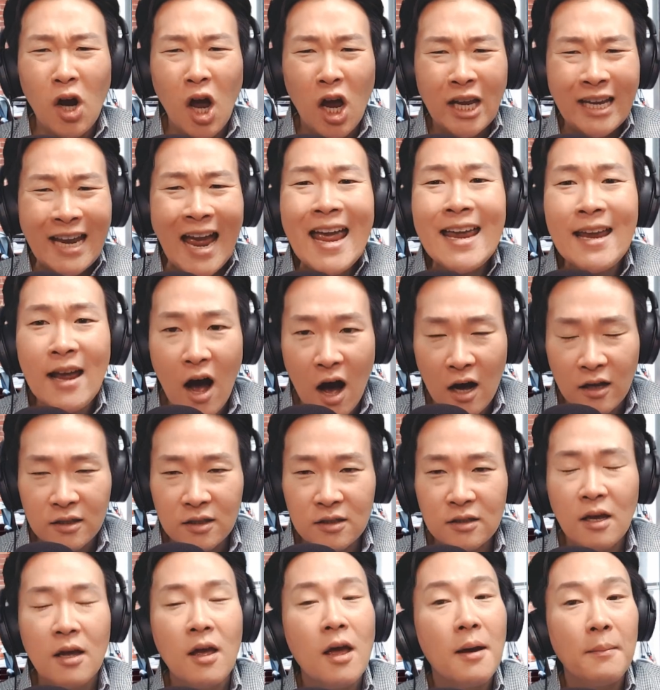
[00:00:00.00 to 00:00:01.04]

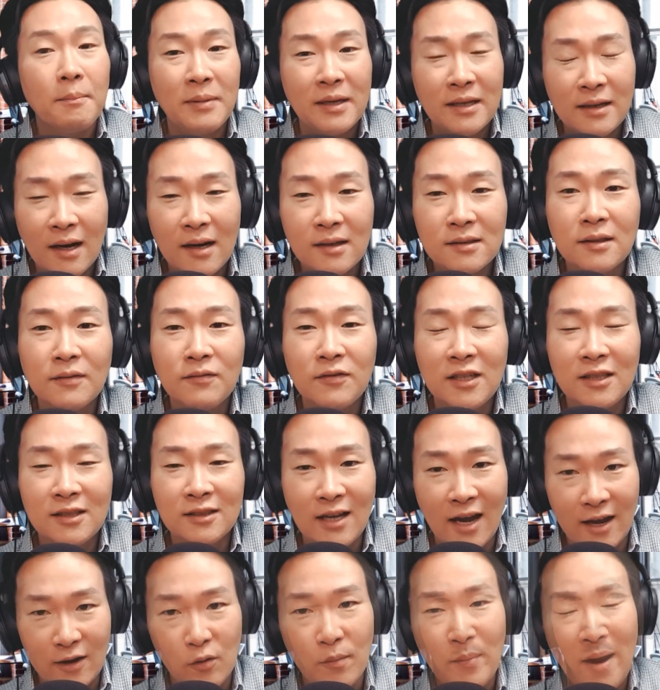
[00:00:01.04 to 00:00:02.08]
chaos because of these
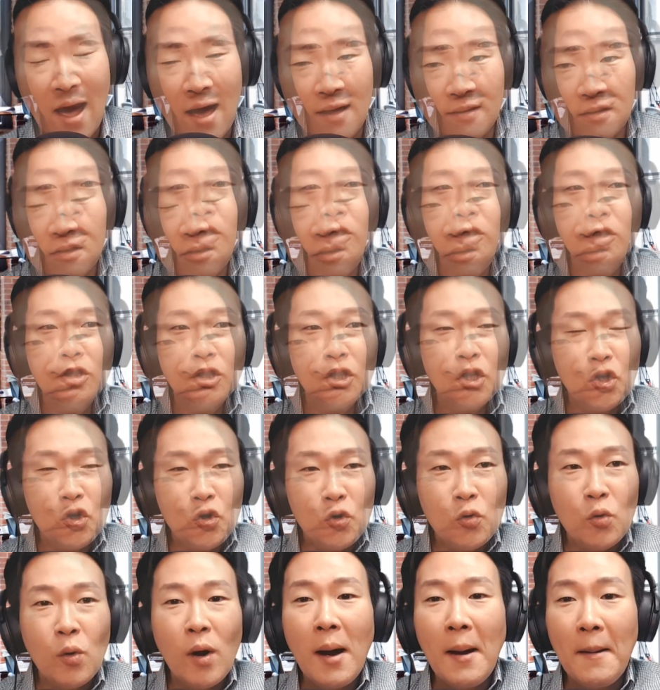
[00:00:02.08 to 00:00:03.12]
psychopaths.
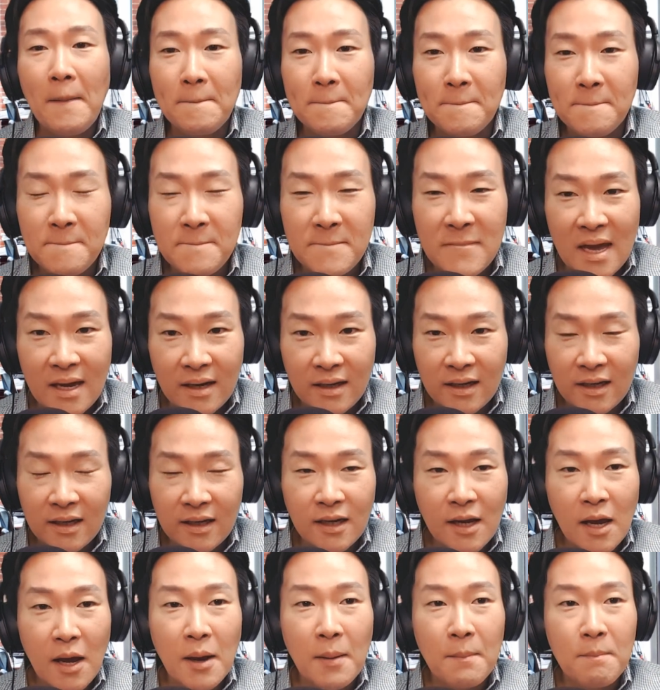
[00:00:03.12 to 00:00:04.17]
Too
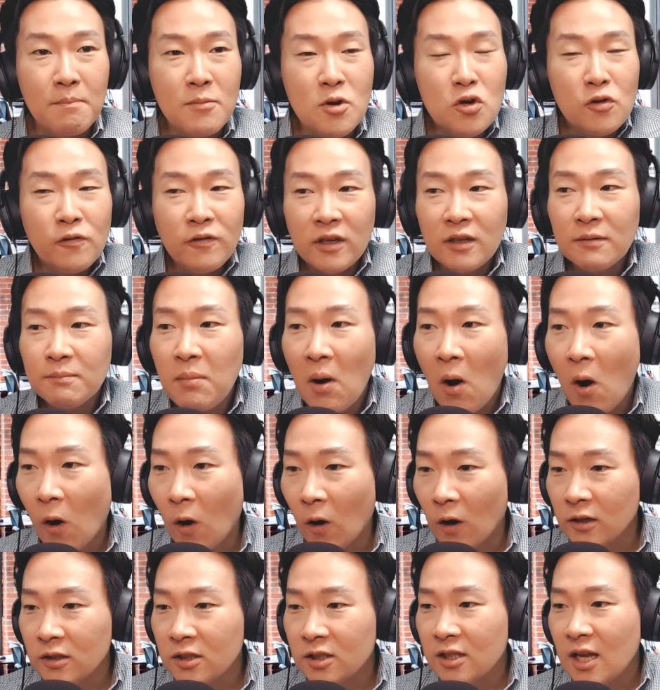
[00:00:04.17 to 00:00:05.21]
many moving
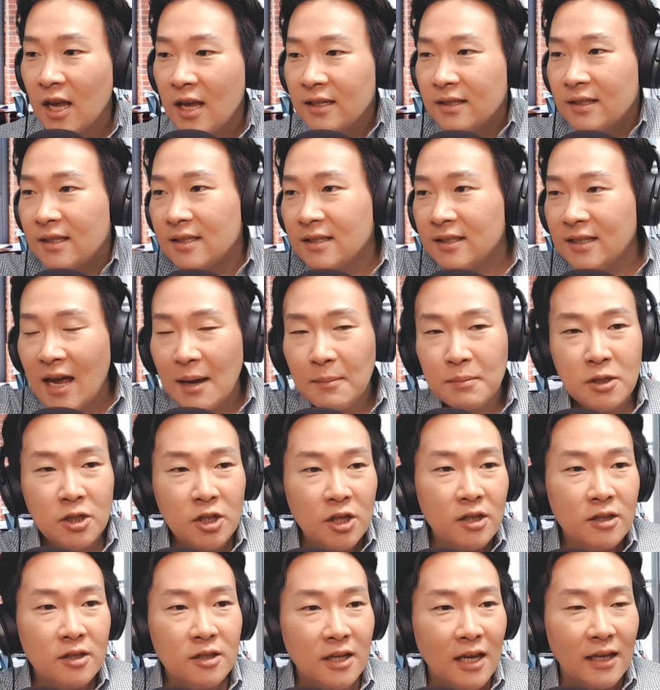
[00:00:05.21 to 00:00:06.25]
parts,
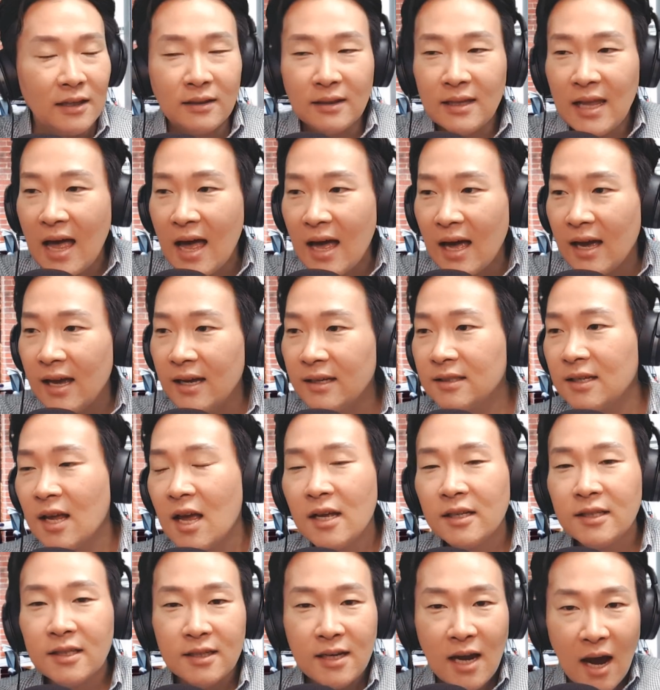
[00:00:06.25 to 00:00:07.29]
deceptions, and lies
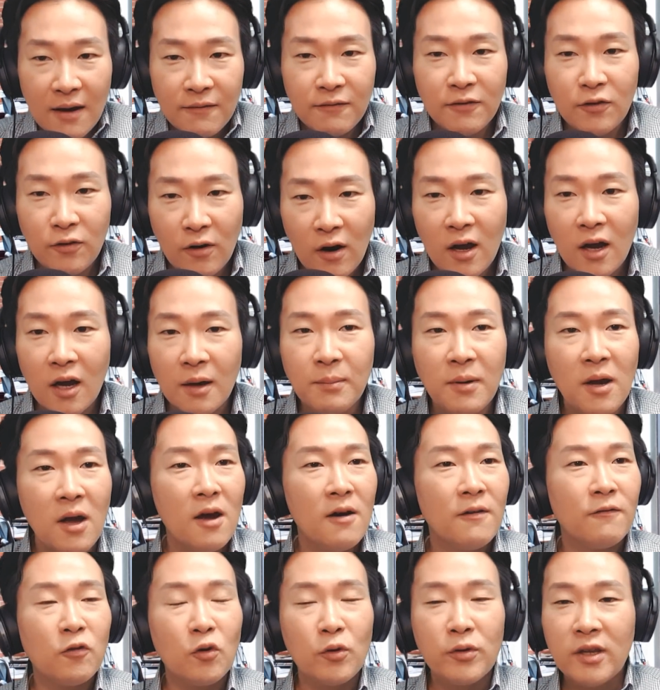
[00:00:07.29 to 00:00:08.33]
to cover up
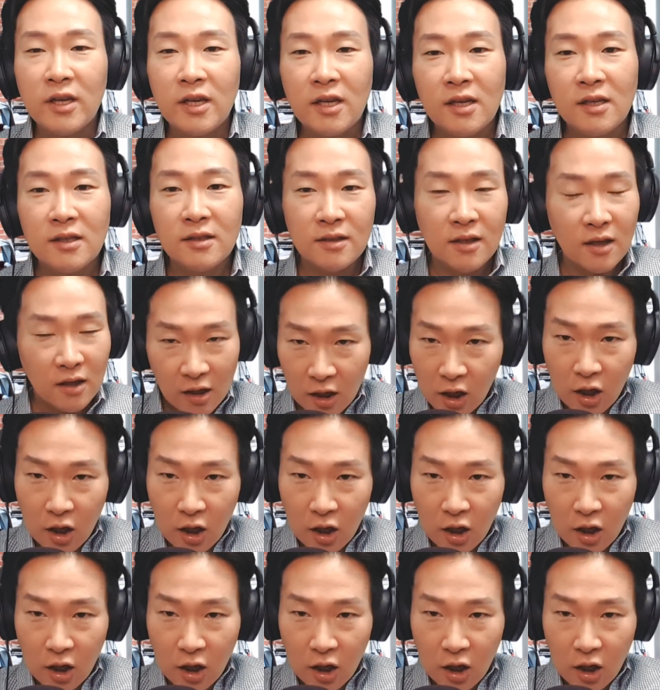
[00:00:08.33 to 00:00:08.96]
for these